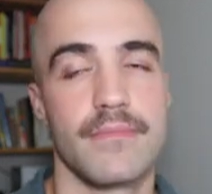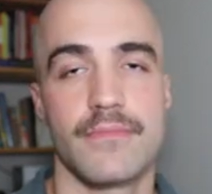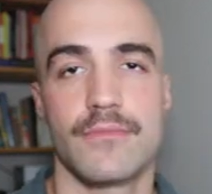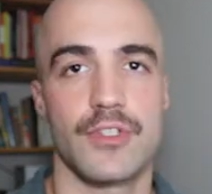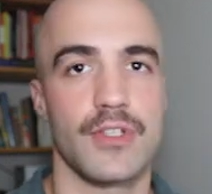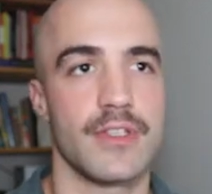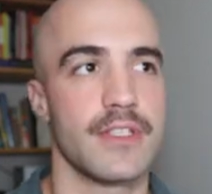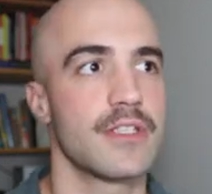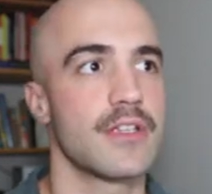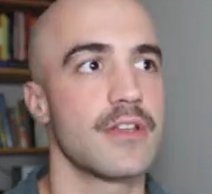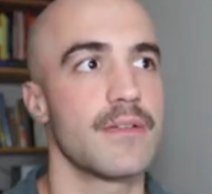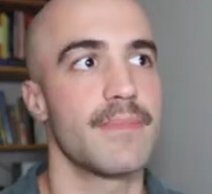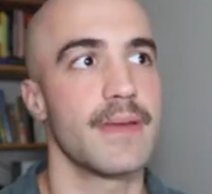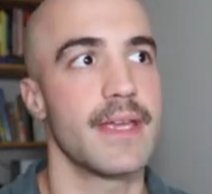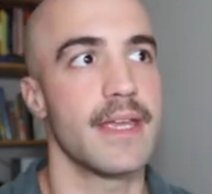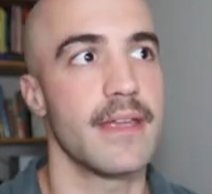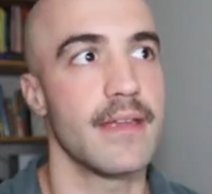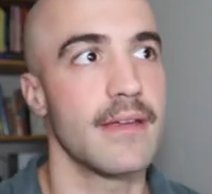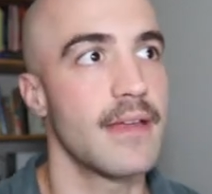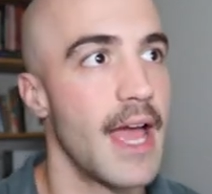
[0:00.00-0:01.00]
So this could
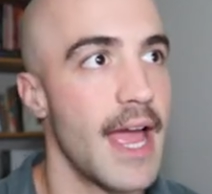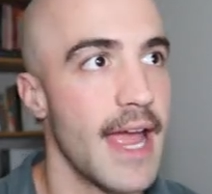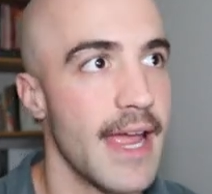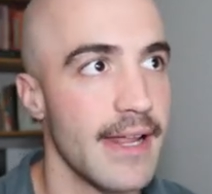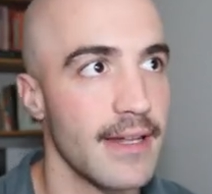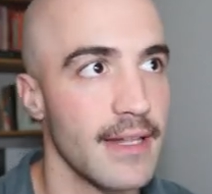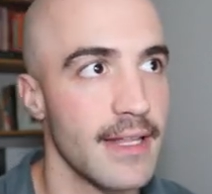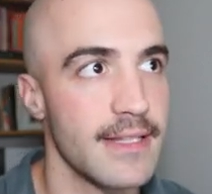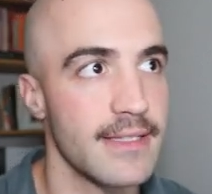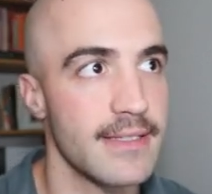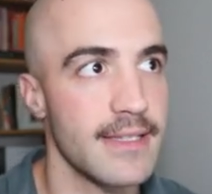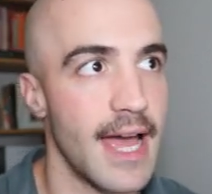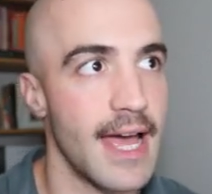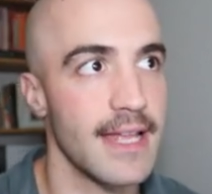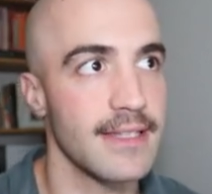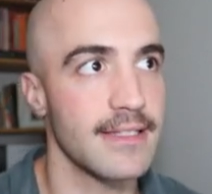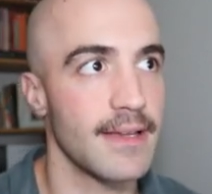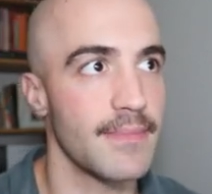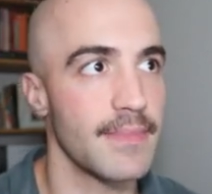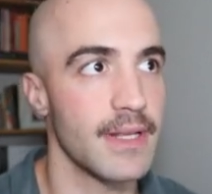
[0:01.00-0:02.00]
be, hey, let's
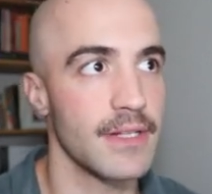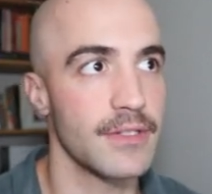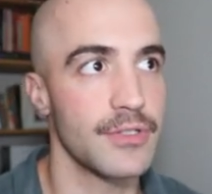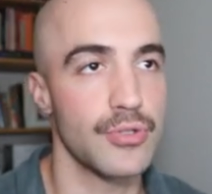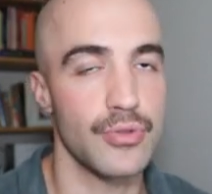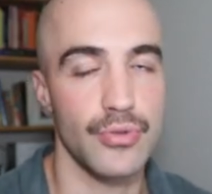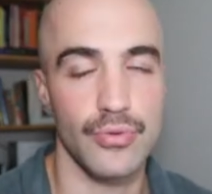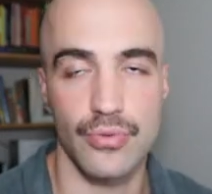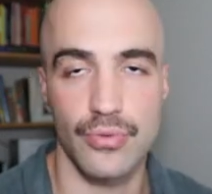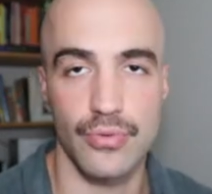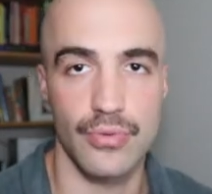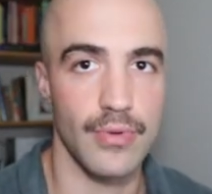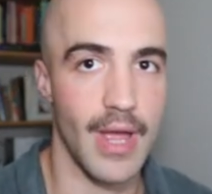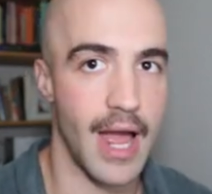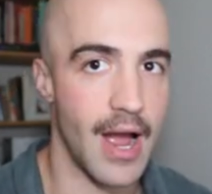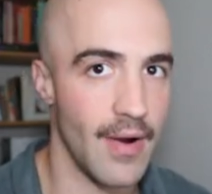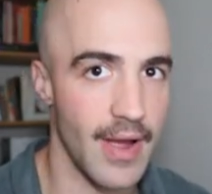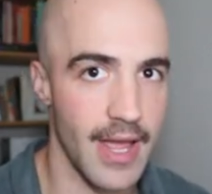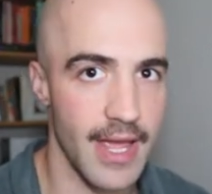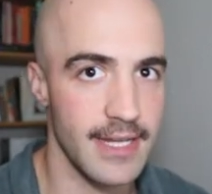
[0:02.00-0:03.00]
add something to
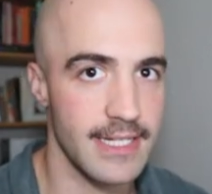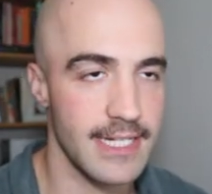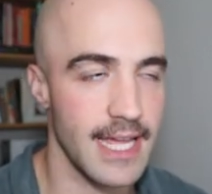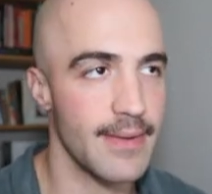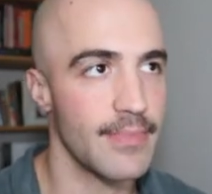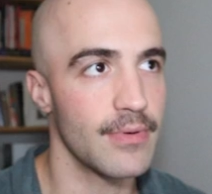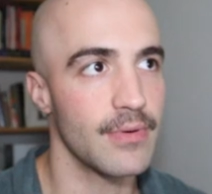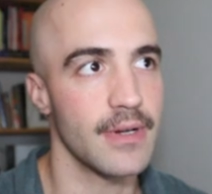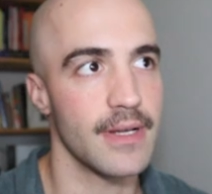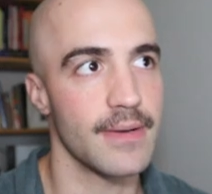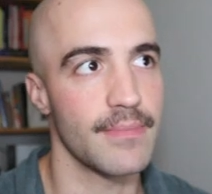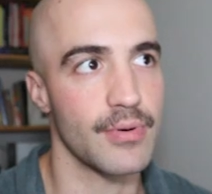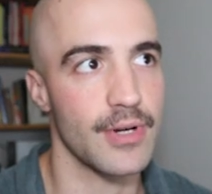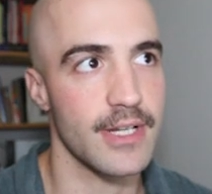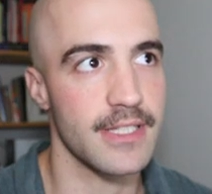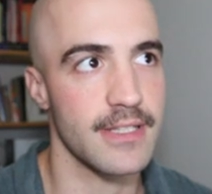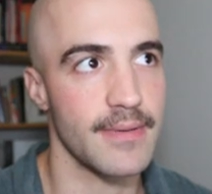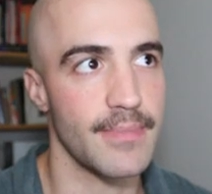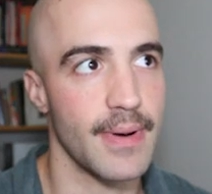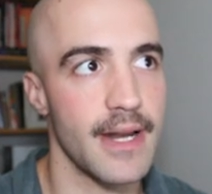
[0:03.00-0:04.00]
our Airtable and
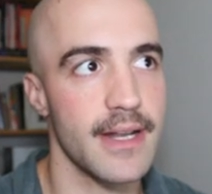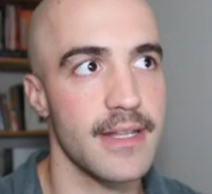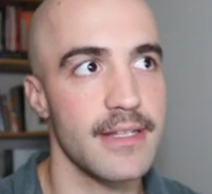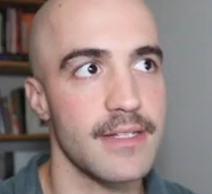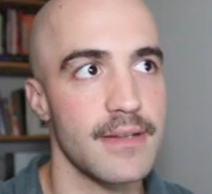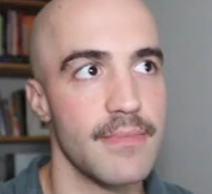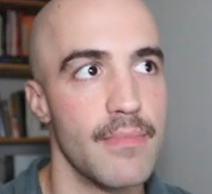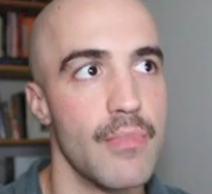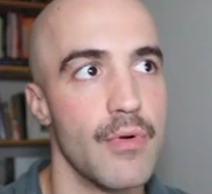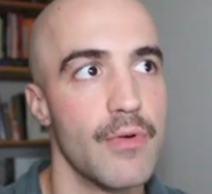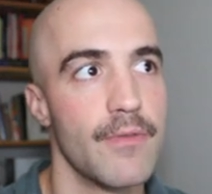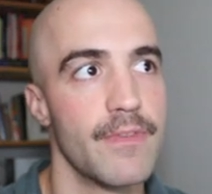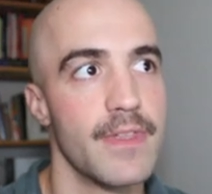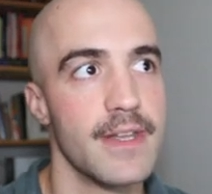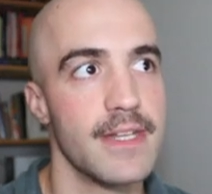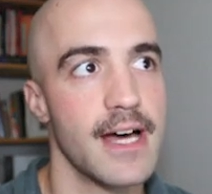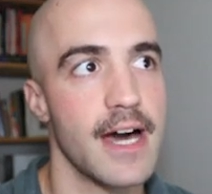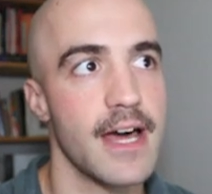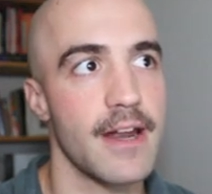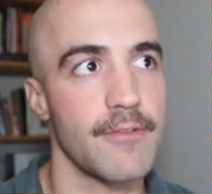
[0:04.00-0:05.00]
press the button to move the
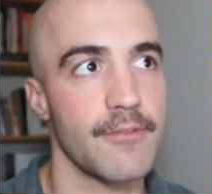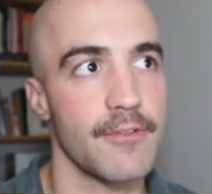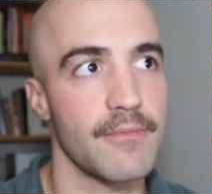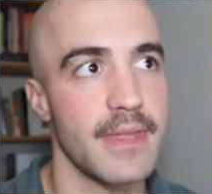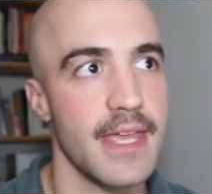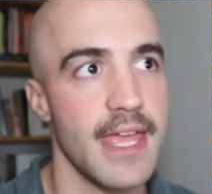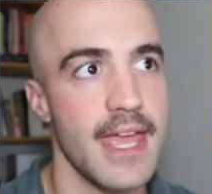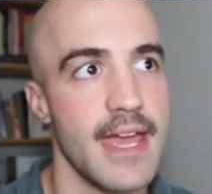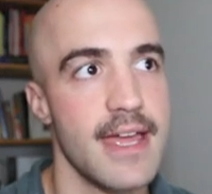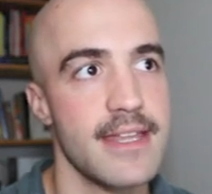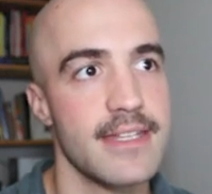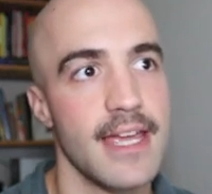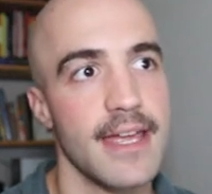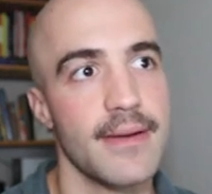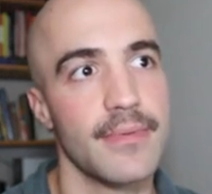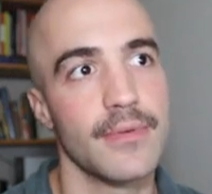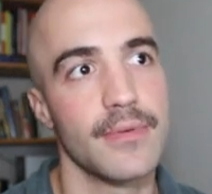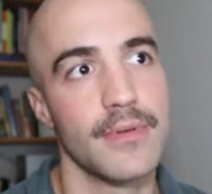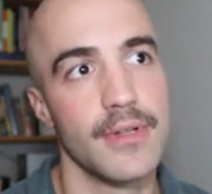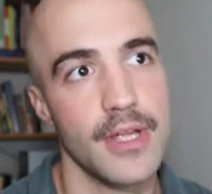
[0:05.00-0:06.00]
data from the
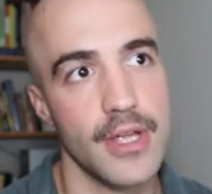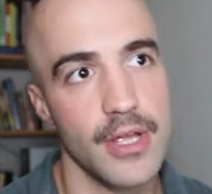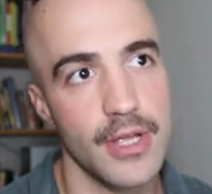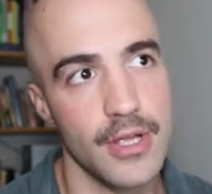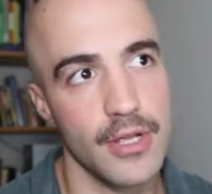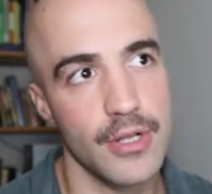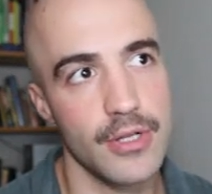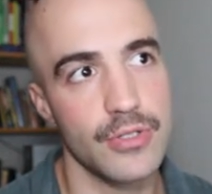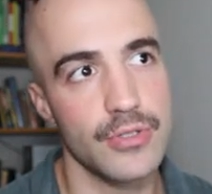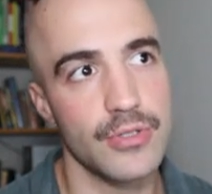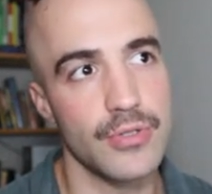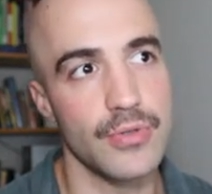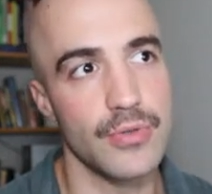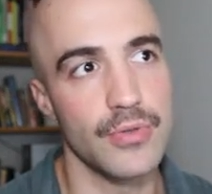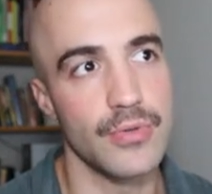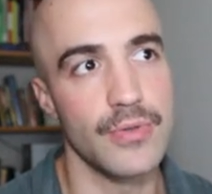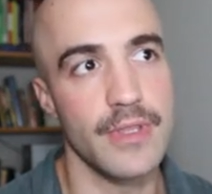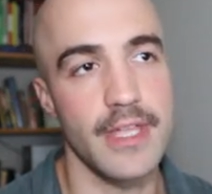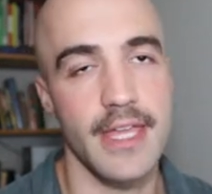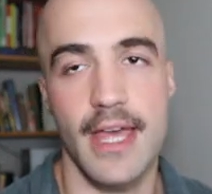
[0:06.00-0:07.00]
Airtable
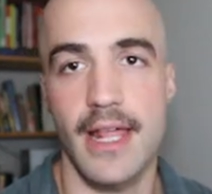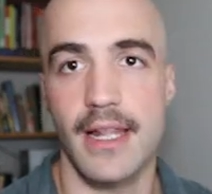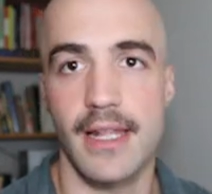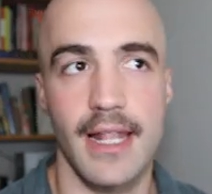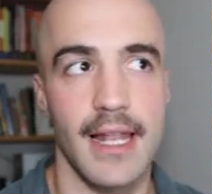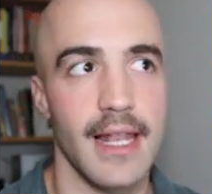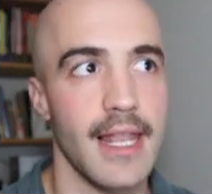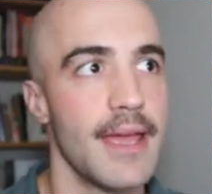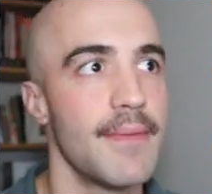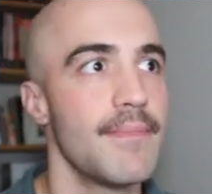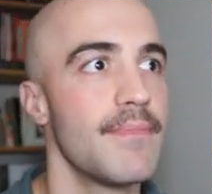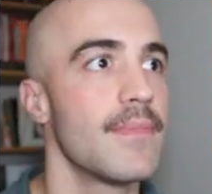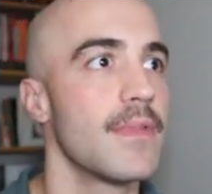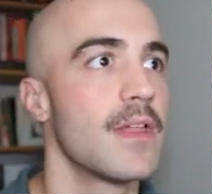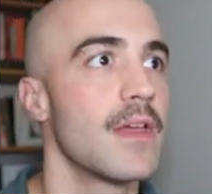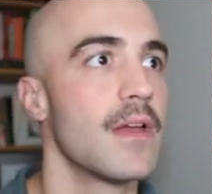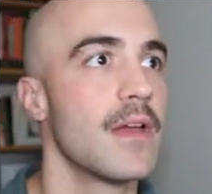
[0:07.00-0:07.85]
to the LLM.